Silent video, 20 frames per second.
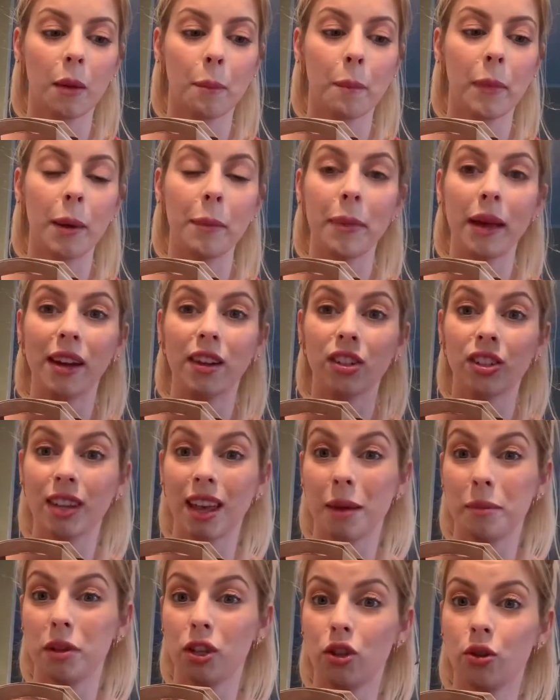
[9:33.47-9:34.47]
but beggars
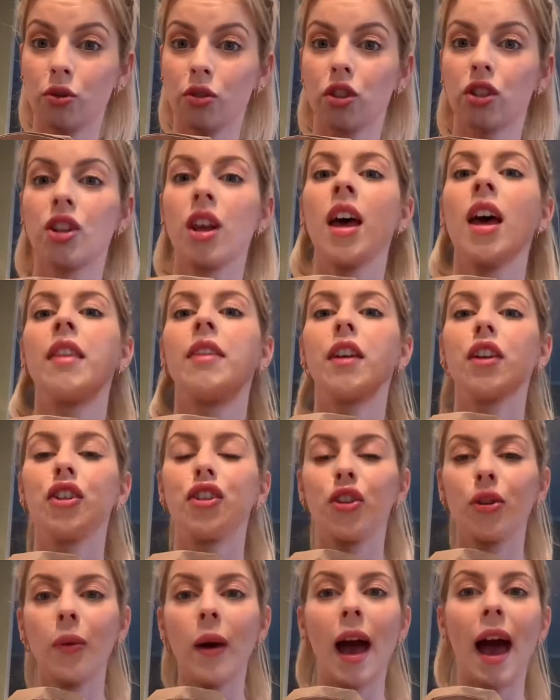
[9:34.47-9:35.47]
can't be choosers. They
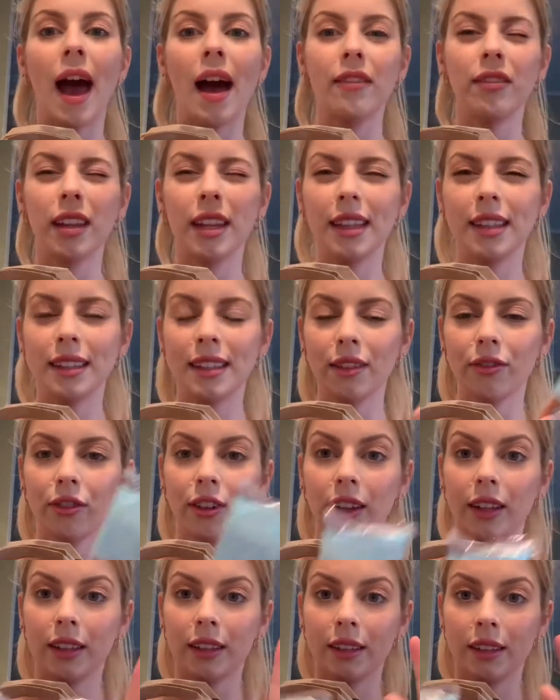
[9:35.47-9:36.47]
do have like
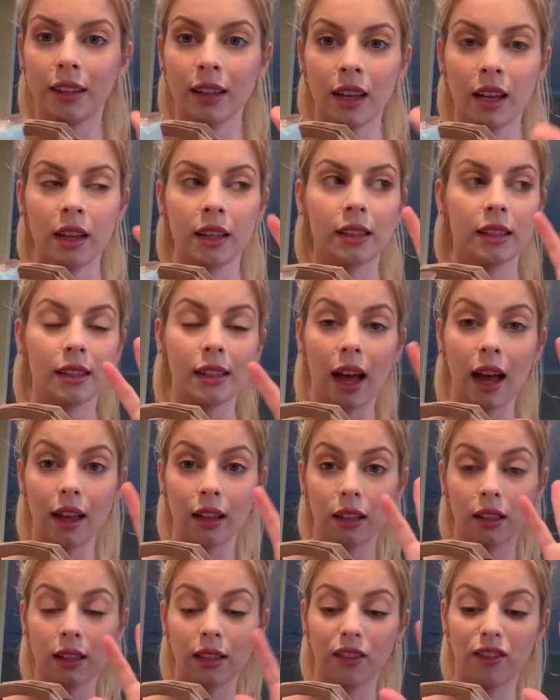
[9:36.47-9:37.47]
different
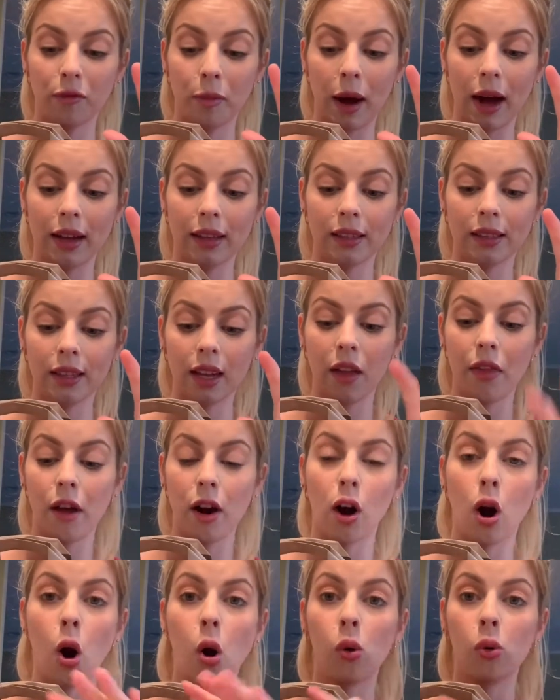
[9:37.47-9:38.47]
styles of pasta that
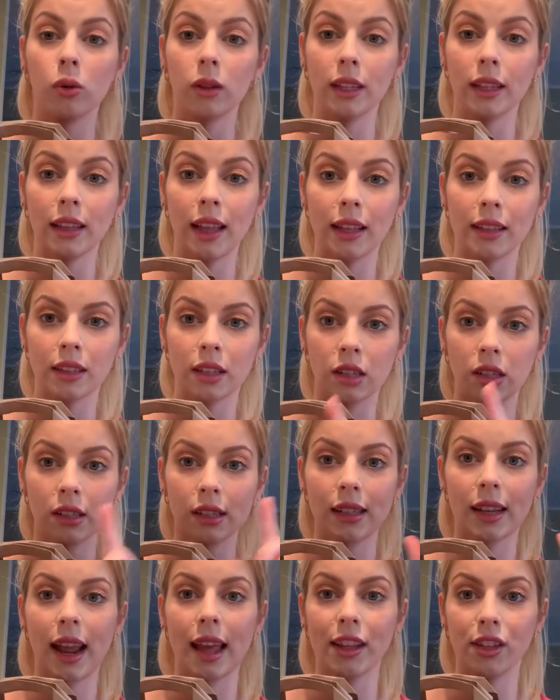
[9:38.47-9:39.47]
are only
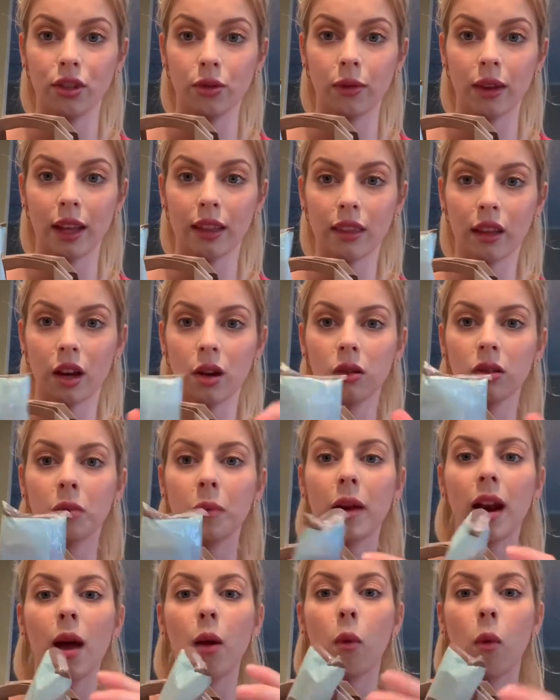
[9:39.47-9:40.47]
lentils, and I do get those,
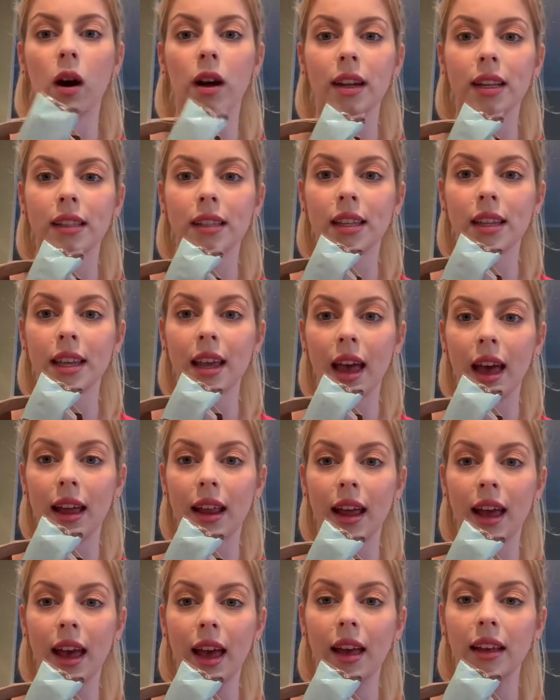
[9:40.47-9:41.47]
but I wanted to
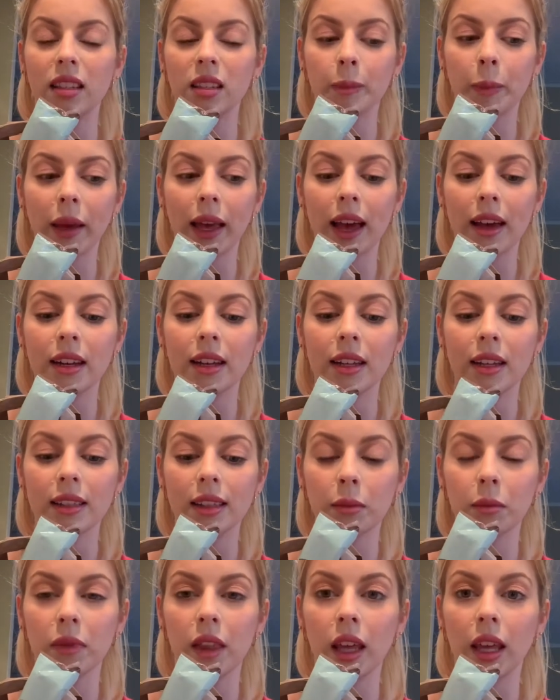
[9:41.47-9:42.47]
get a spaghetti because
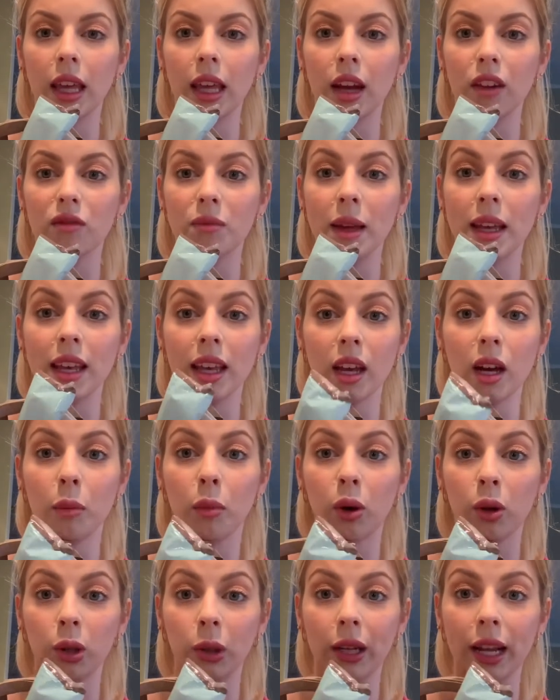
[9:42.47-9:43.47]
I'm thinking of making a
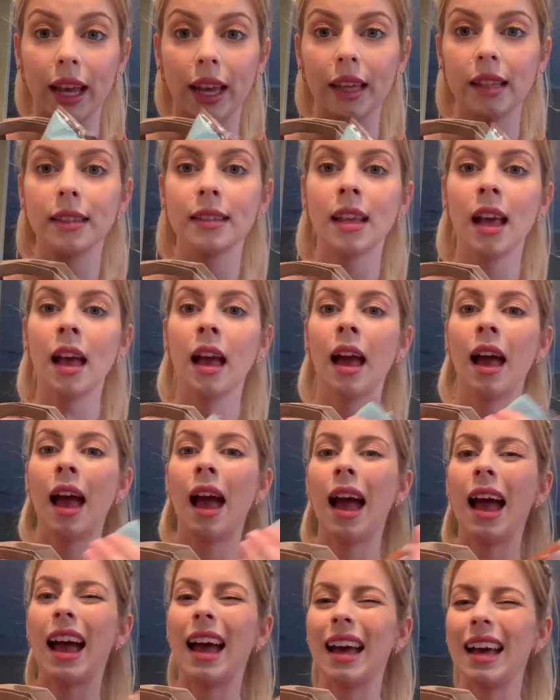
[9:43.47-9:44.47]
bolognese.
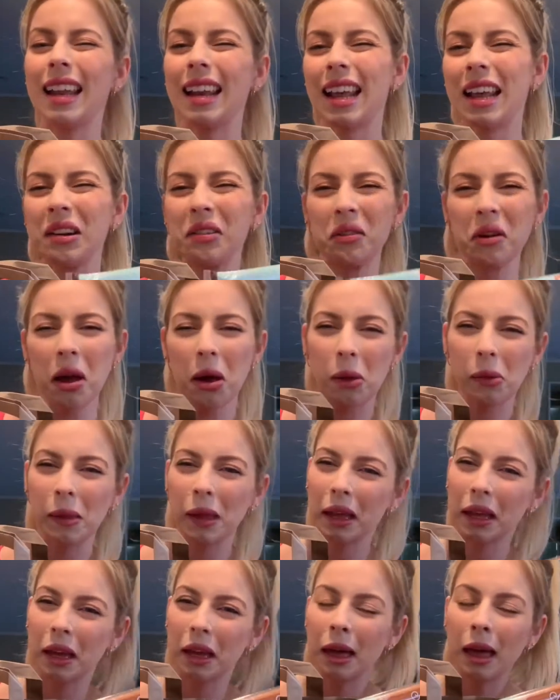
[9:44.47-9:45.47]
And I don't know,
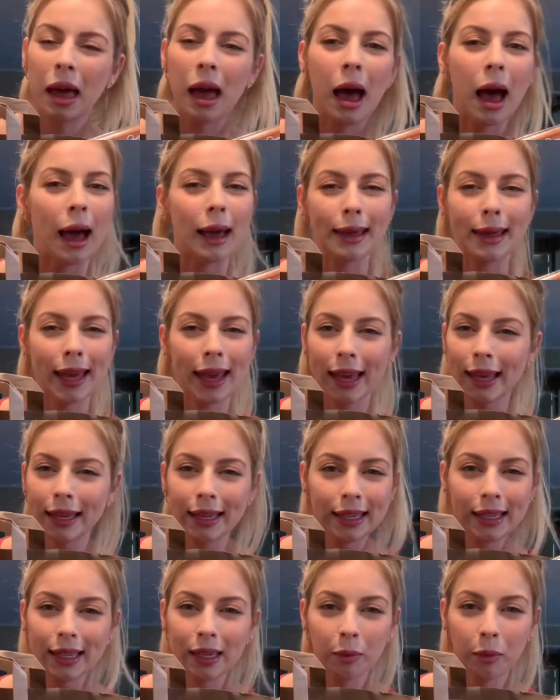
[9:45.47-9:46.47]
like, I
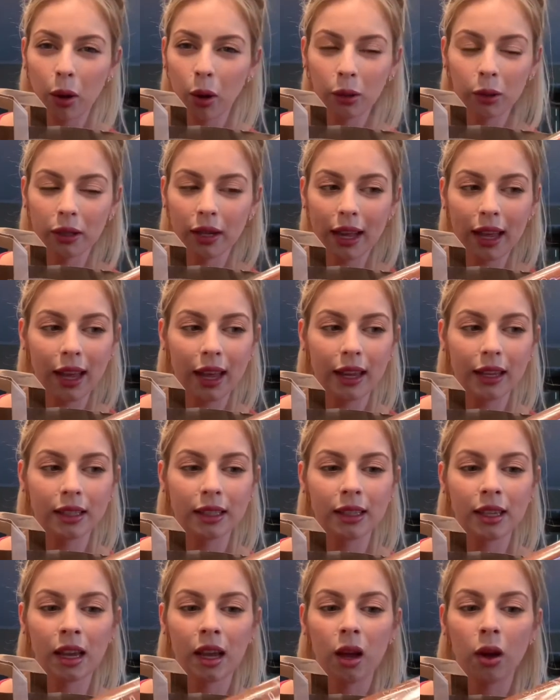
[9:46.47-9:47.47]
can't eat a
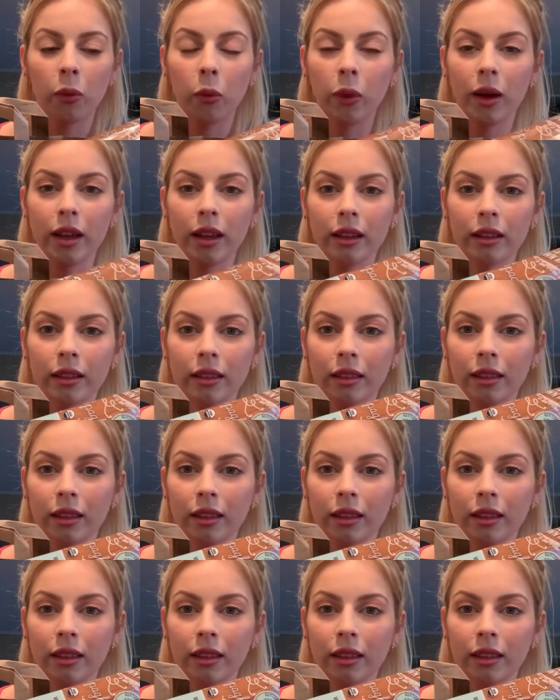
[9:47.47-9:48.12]
bolognese with